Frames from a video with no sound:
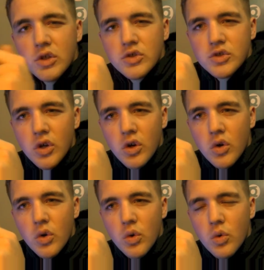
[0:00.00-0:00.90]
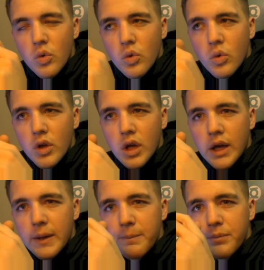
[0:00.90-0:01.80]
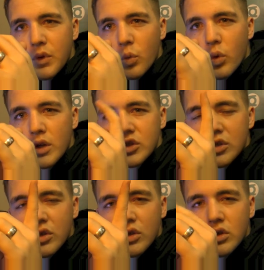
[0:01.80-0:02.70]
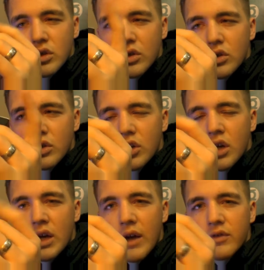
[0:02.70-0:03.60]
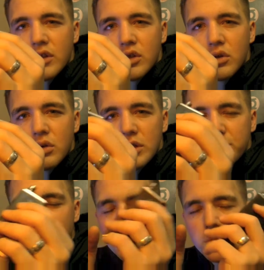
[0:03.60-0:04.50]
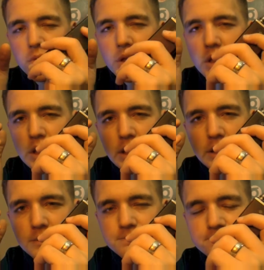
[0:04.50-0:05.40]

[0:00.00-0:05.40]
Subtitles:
So, what you're gonna have to do is probably order